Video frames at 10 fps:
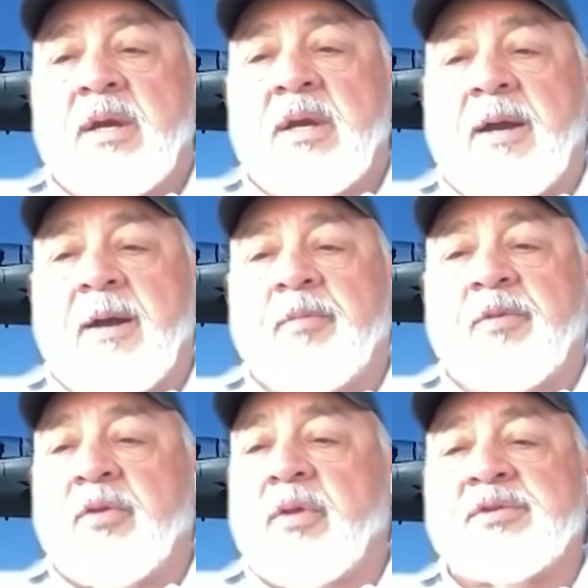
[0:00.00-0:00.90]
Um,
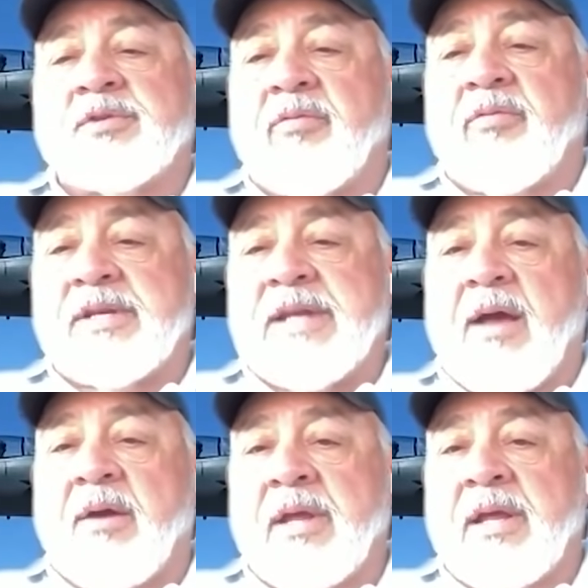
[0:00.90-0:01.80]
so there was never a
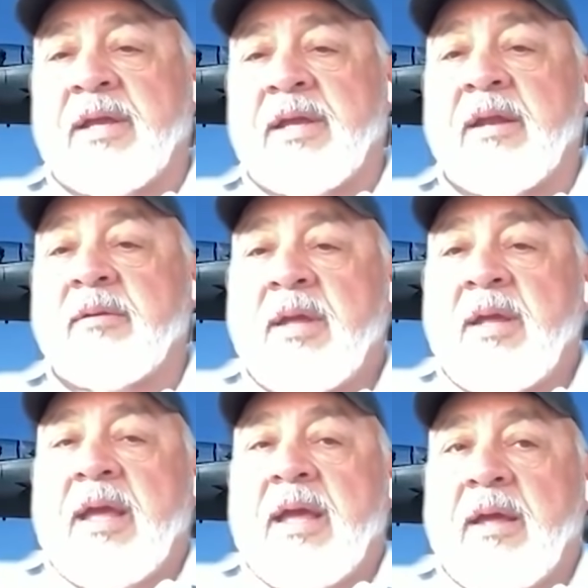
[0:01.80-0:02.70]
doubt. And again,
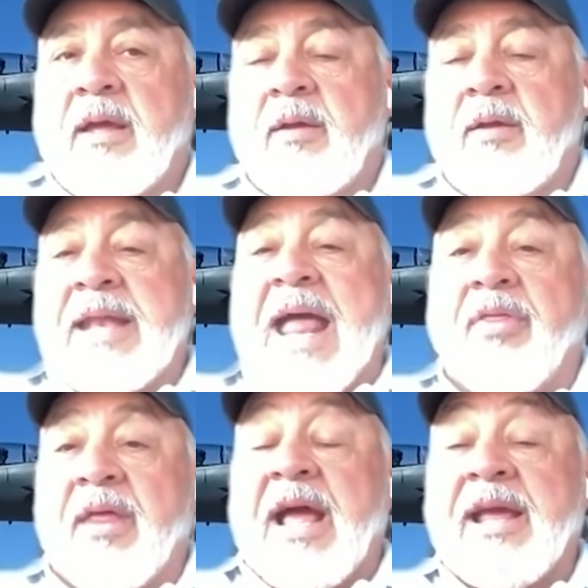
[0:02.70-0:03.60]
uh,
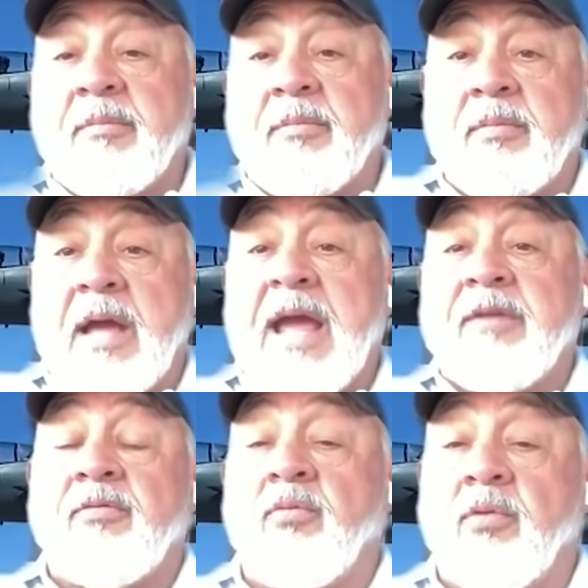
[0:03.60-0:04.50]
now that I am,
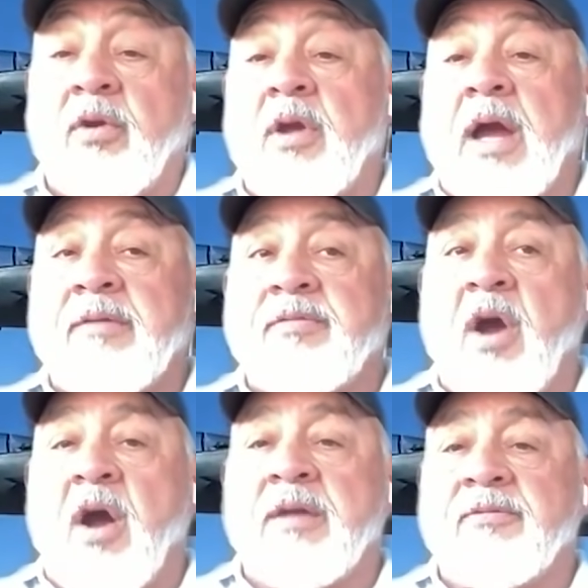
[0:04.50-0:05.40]
I've I've
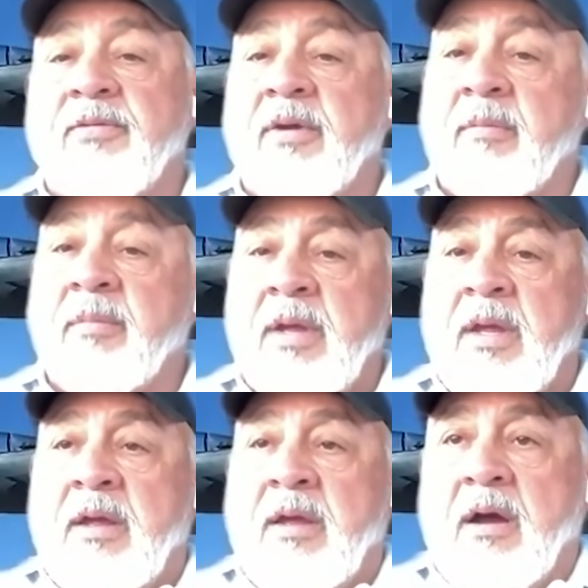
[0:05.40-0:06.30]
gone from
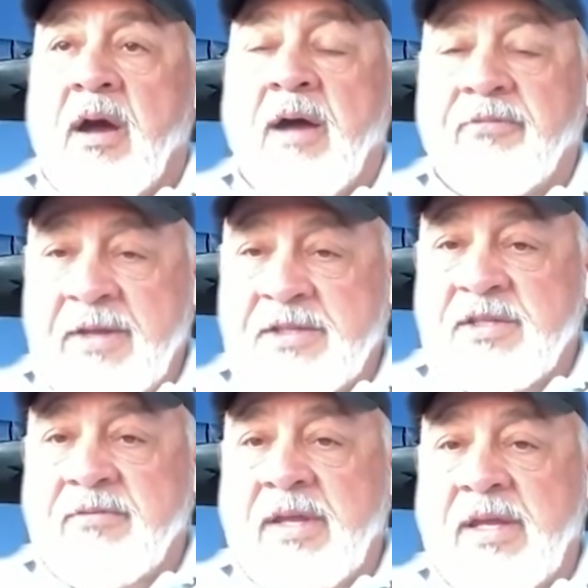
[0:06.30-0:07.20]

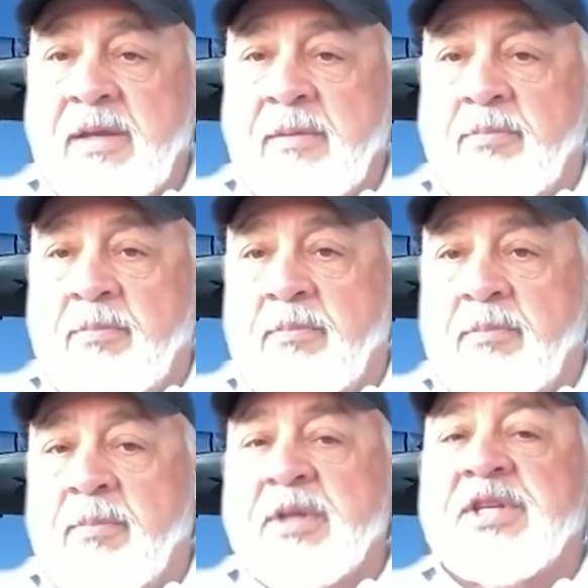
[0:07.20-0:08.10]
offensively,
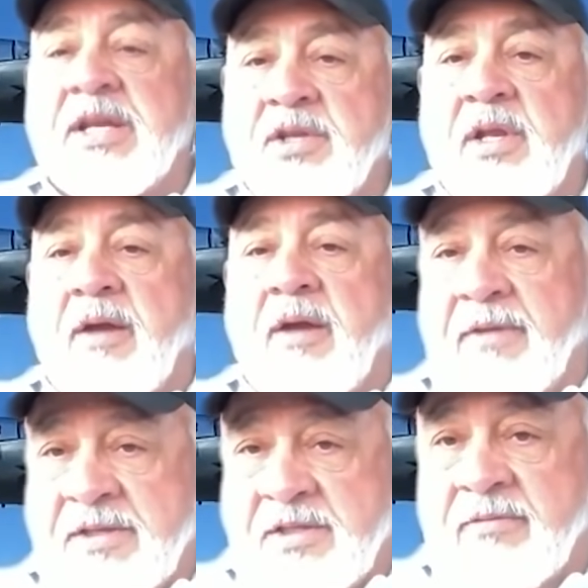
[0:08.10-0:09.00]
potentially
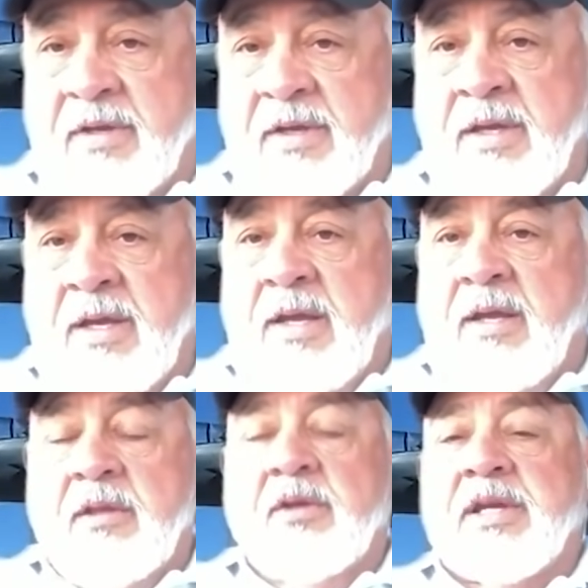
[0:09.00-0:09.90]
offensively,
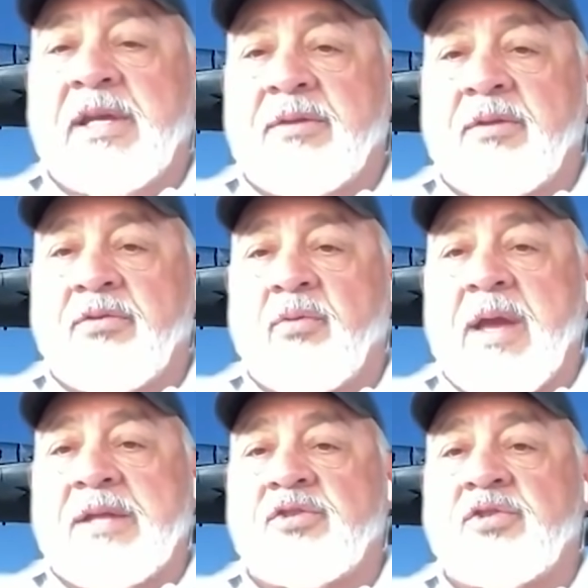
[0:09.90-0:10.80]
looking at the
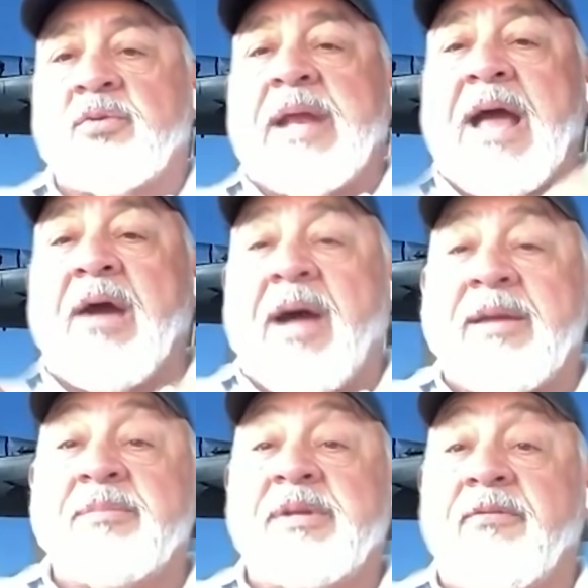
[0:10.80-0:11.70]
threat to now
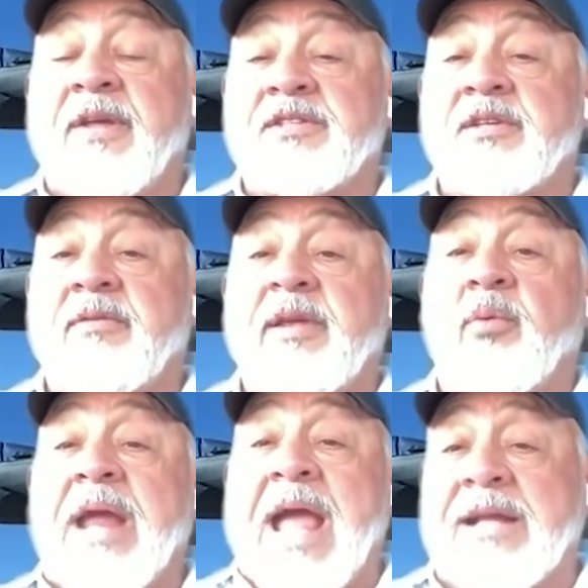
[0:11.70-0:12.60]
I'm defensively
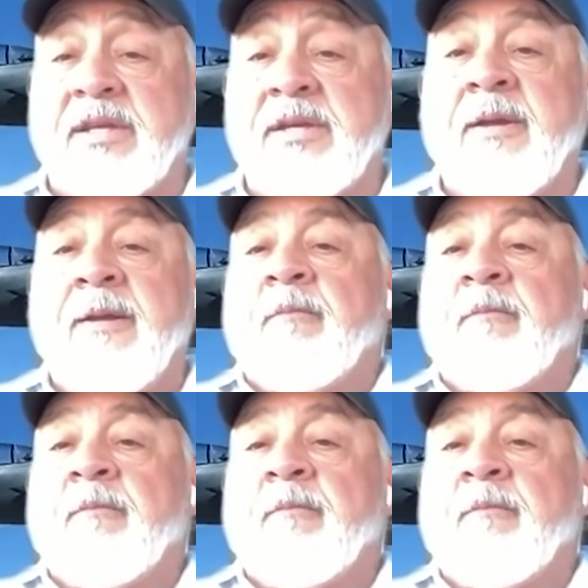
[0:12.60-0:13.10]
reacting.